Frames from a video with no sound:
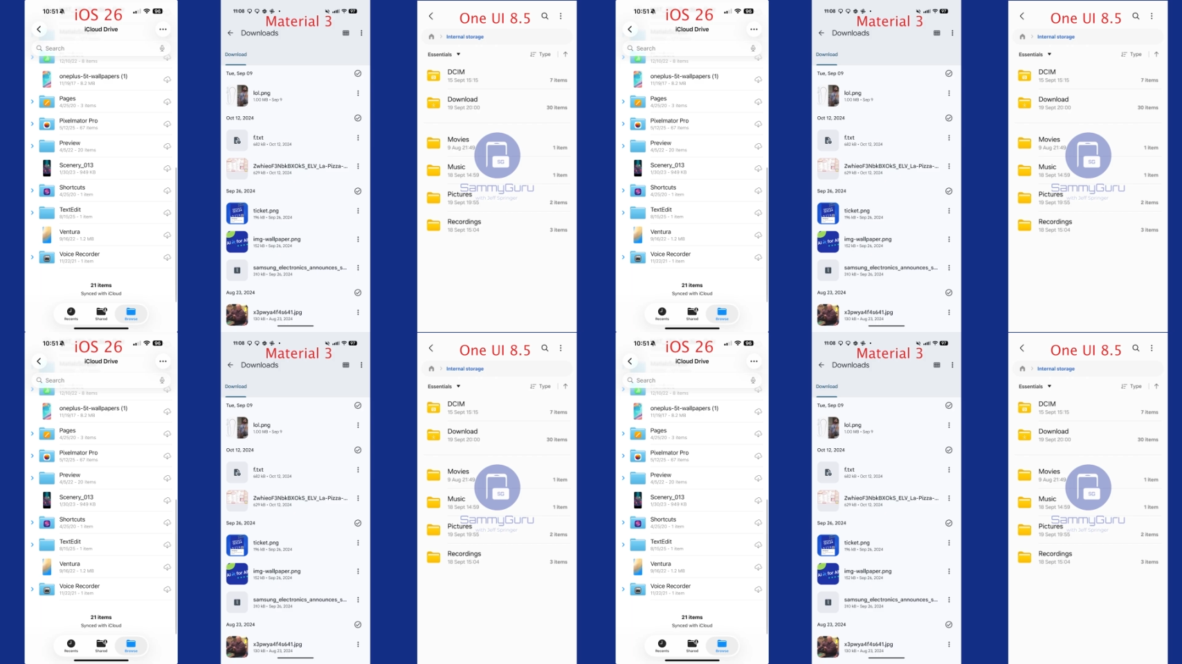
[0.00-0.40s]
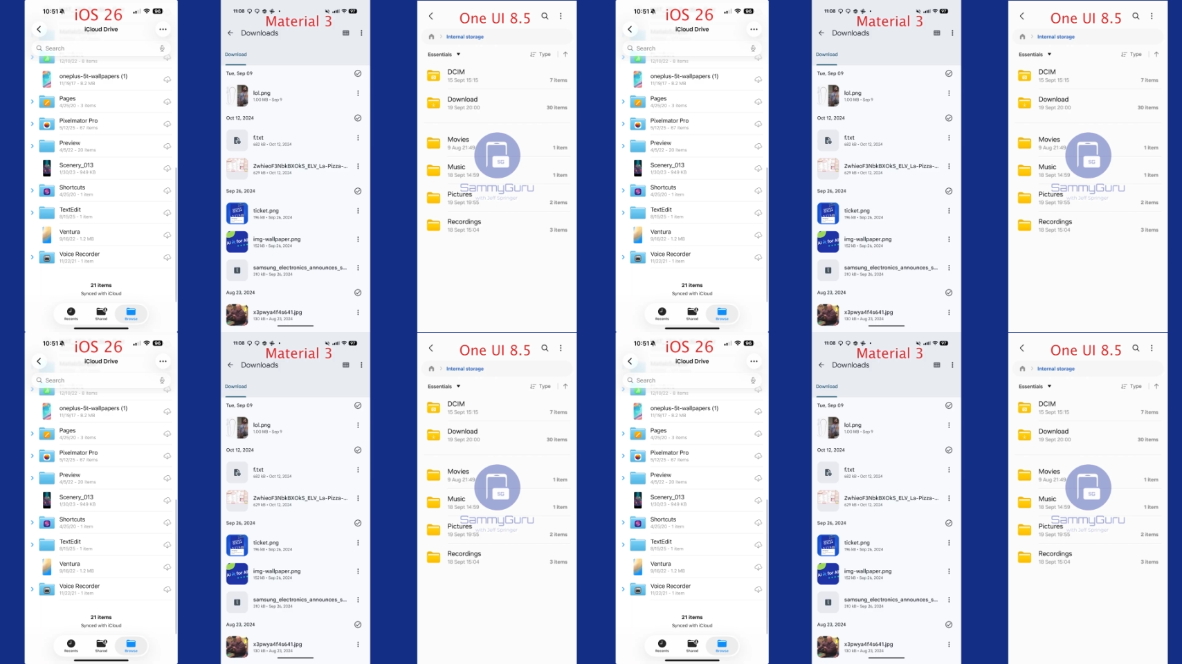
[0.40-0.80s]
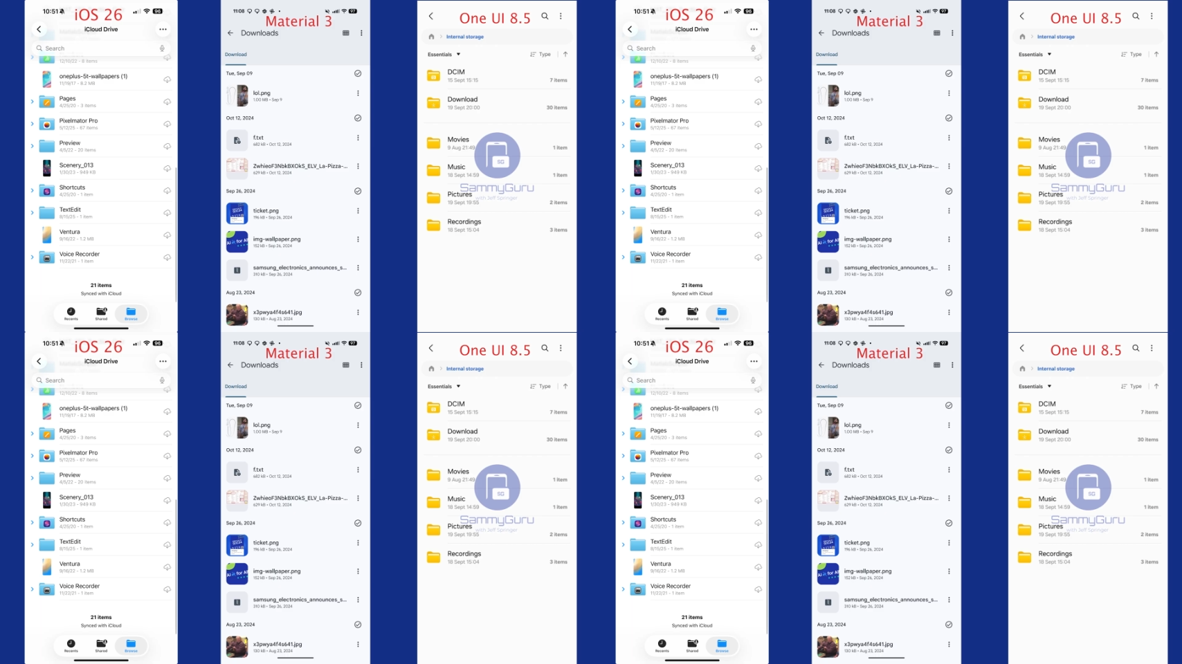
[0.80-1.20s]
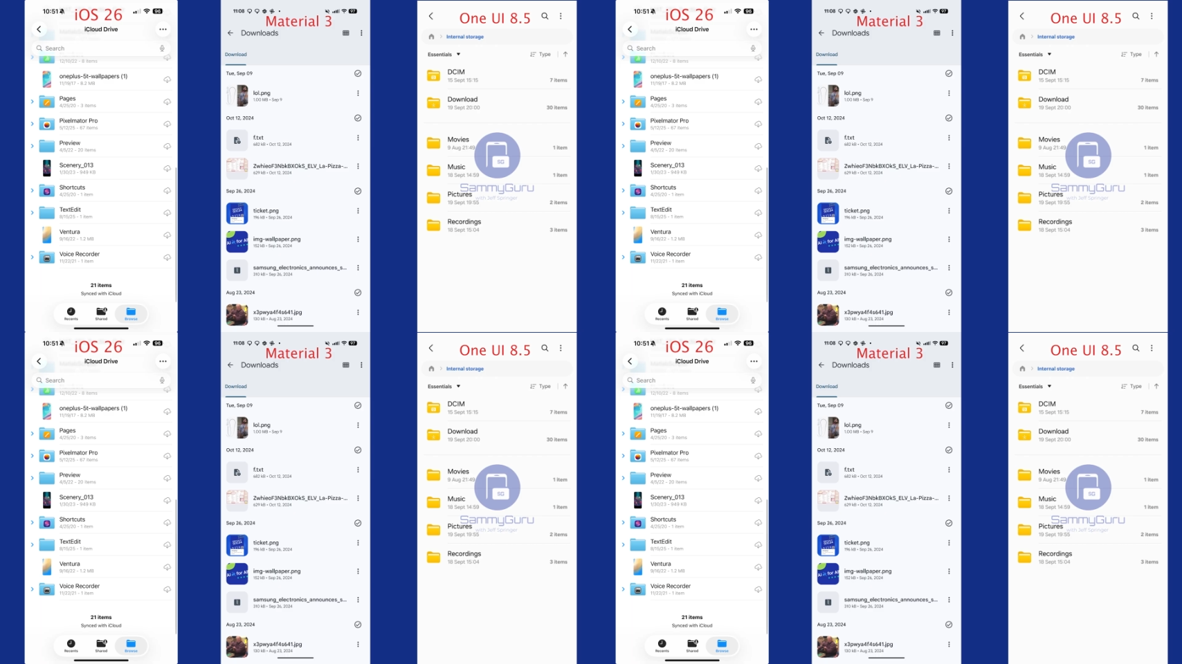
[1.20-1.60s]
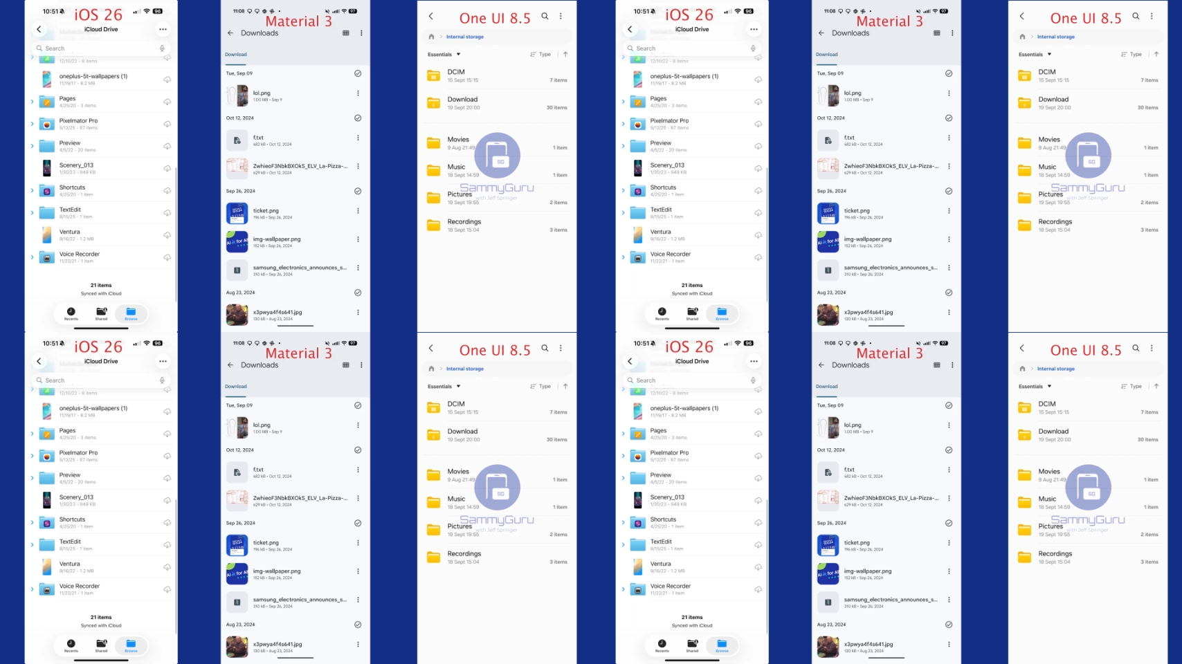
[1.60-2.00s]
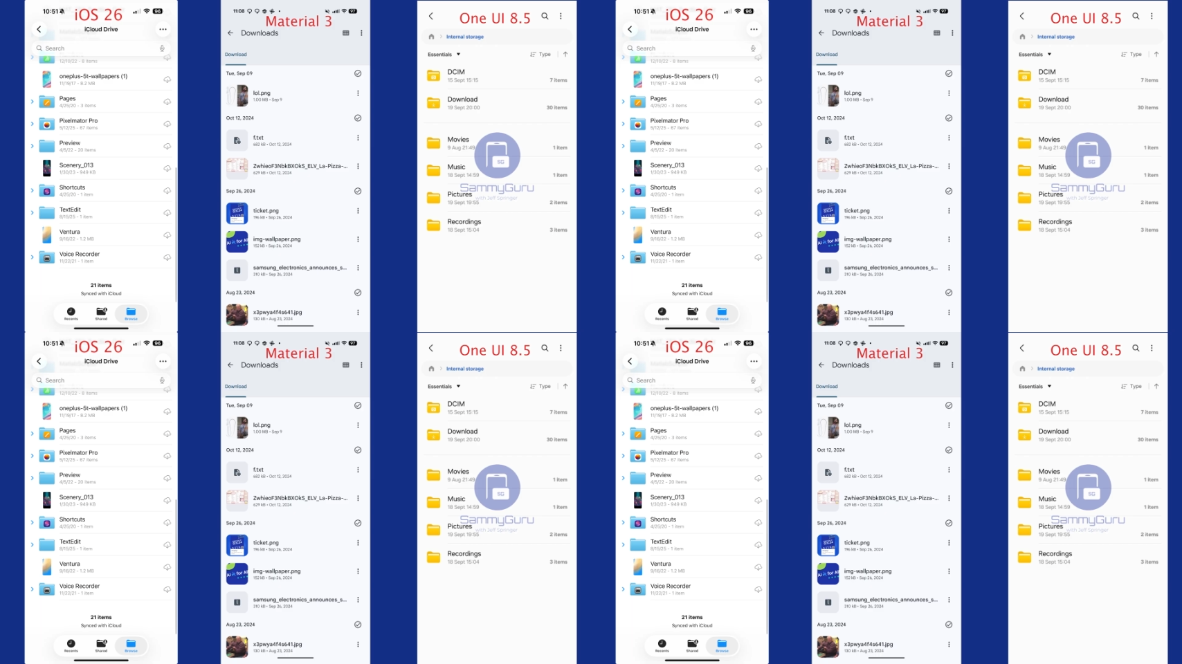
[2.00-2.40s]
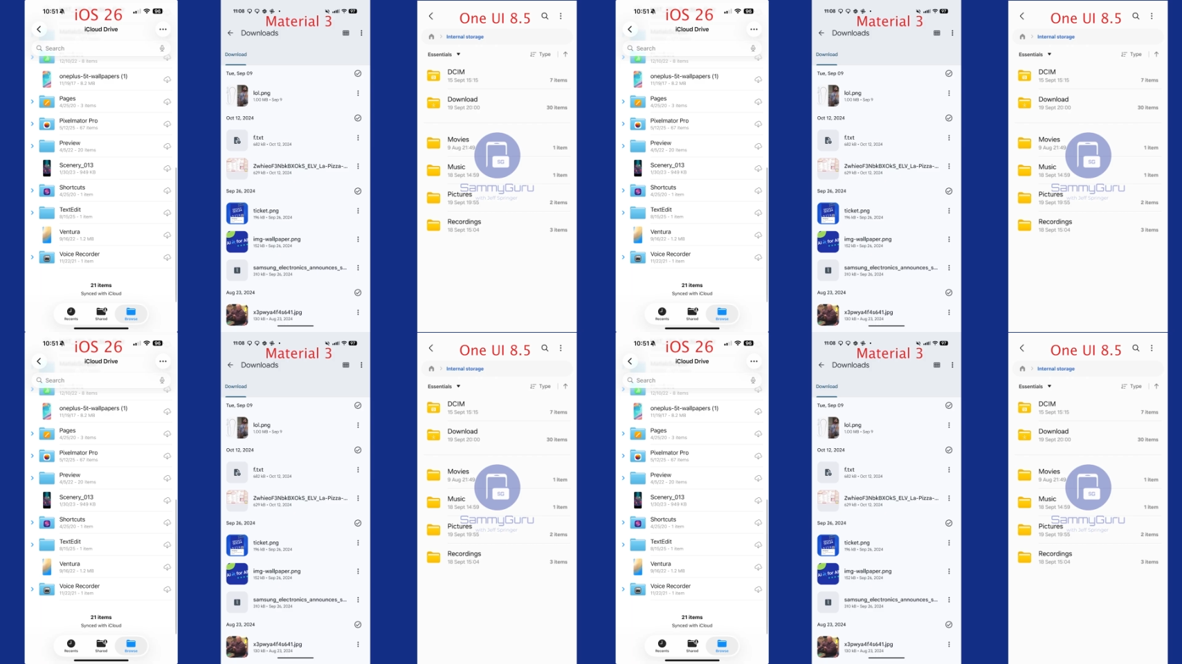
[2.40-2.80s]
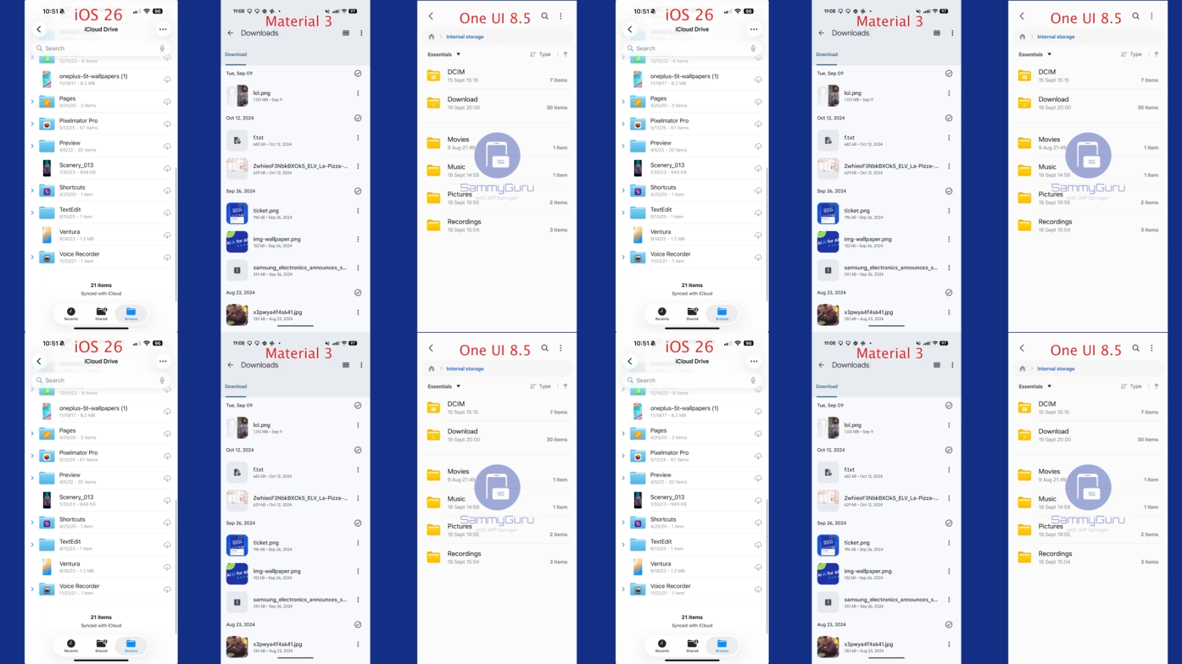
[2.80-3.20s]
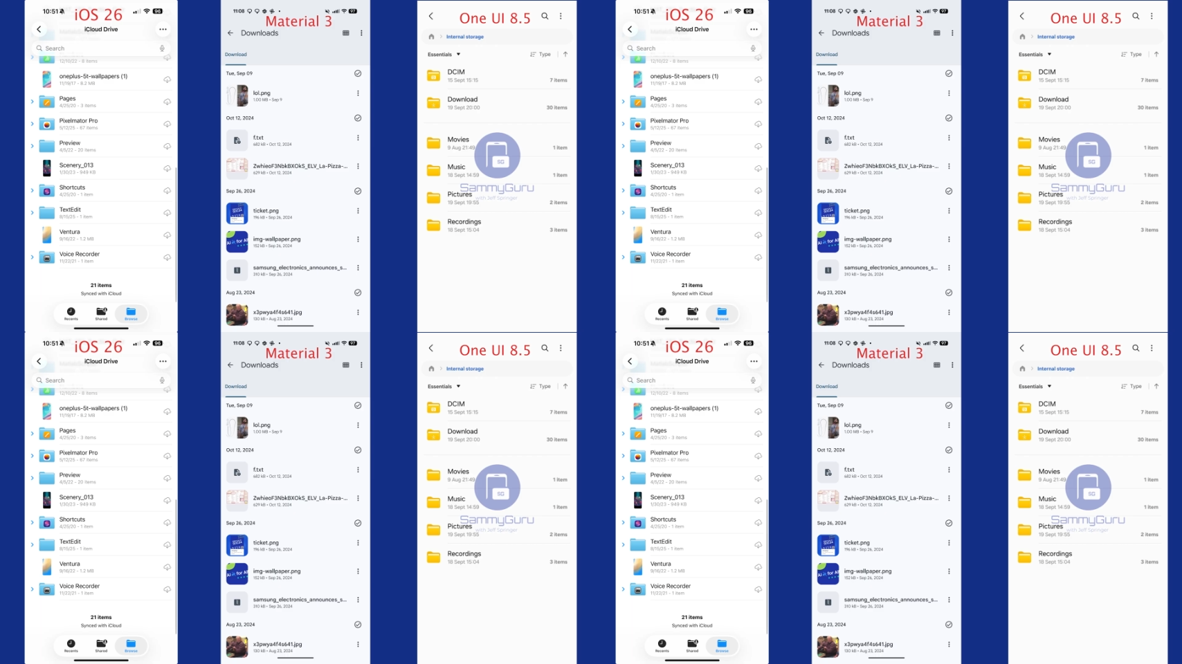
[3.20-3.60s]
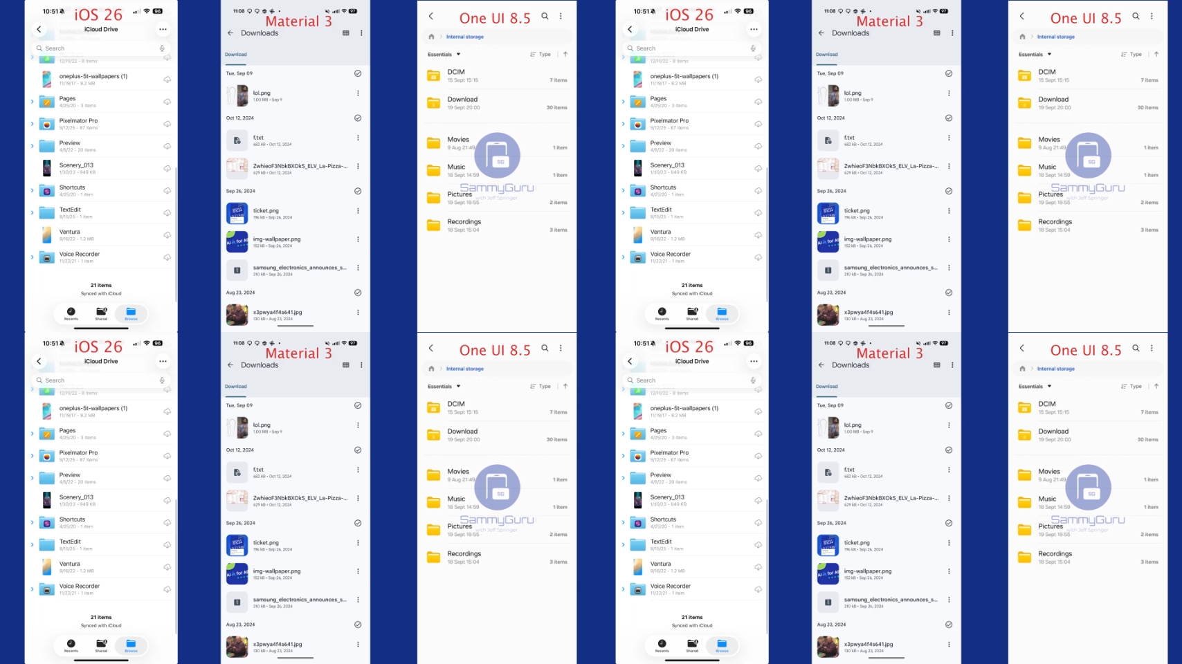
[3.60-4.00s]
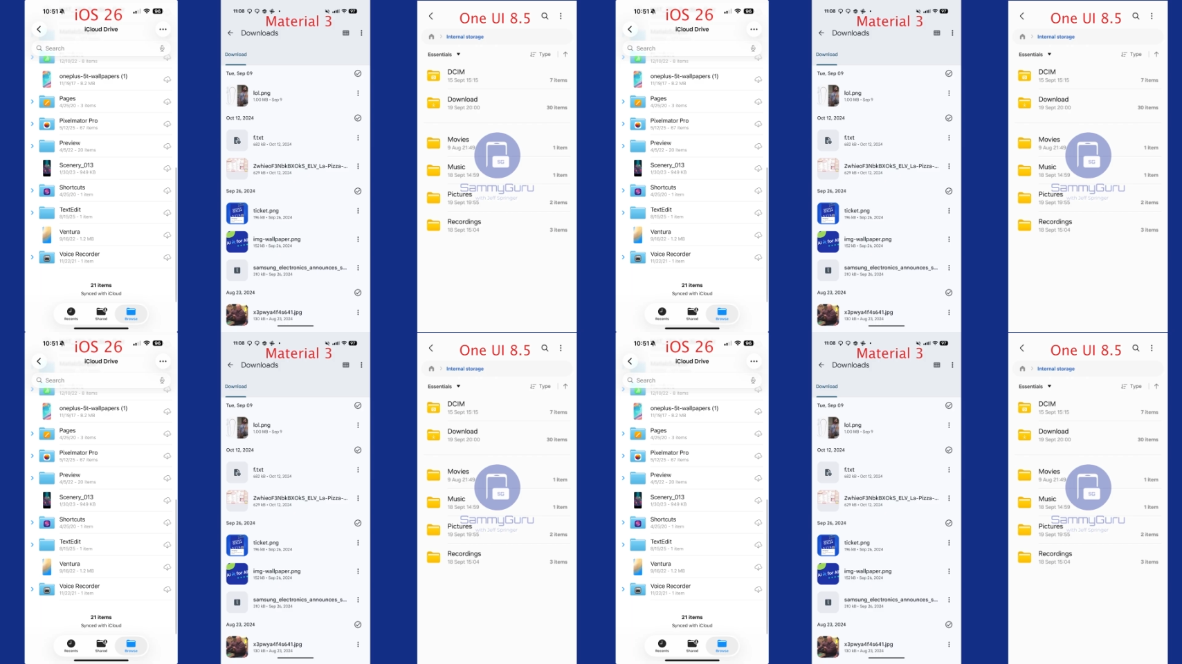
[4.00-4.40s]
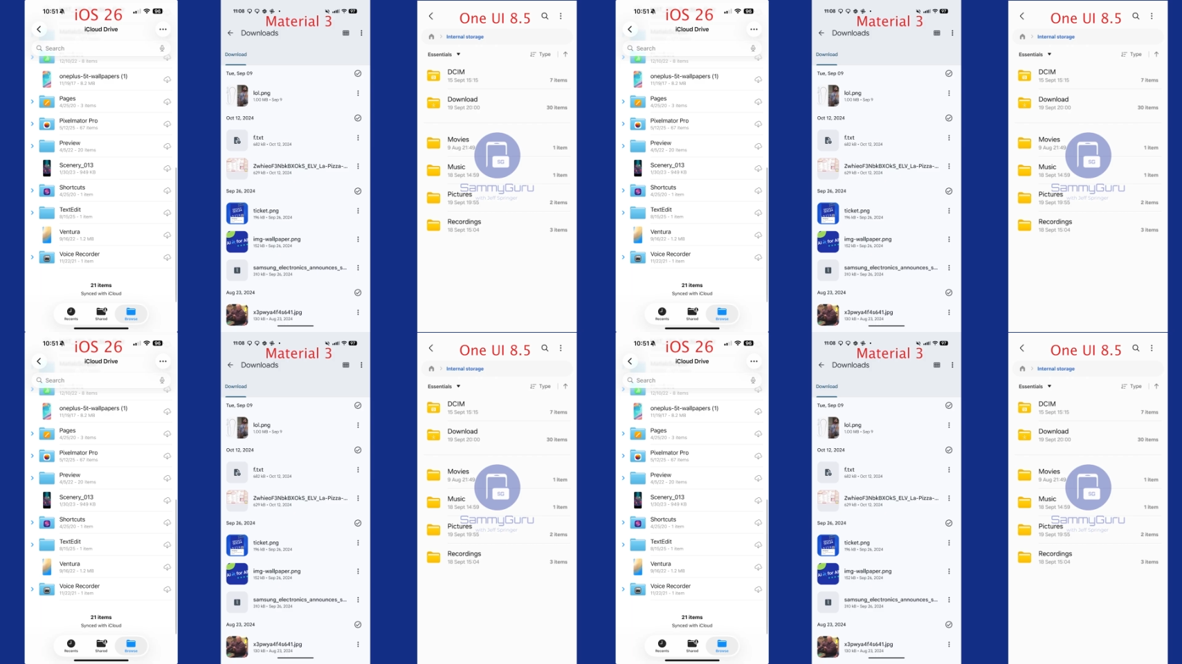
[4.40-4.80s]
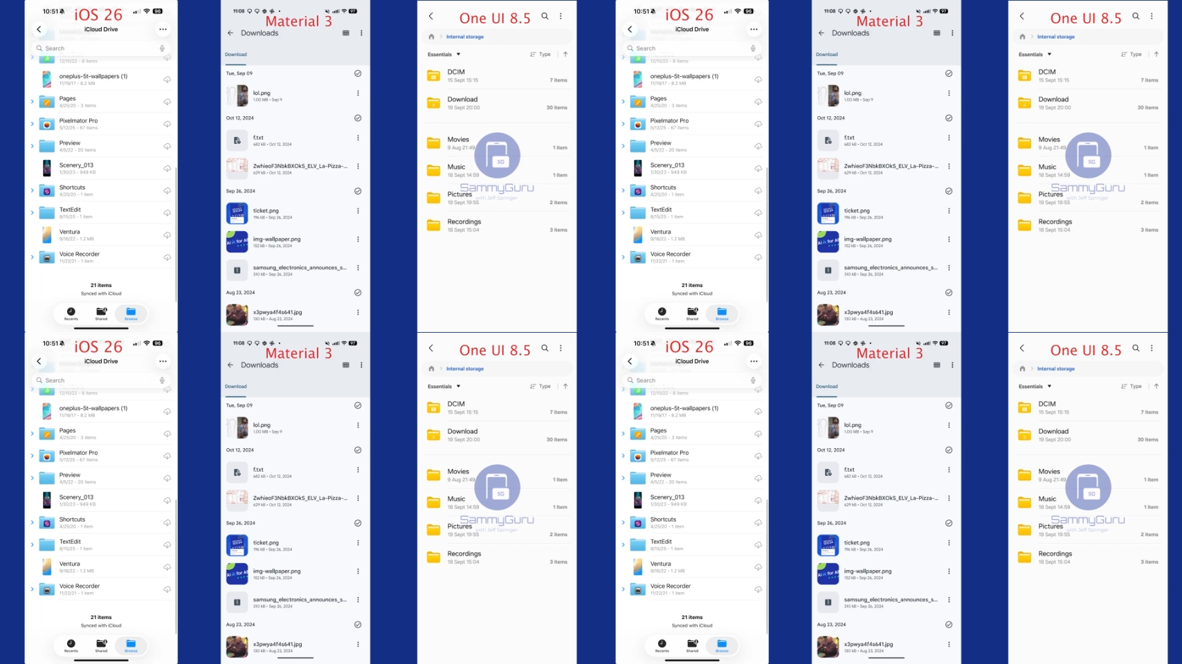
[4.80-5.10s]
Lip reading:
[unreadable: no face in view]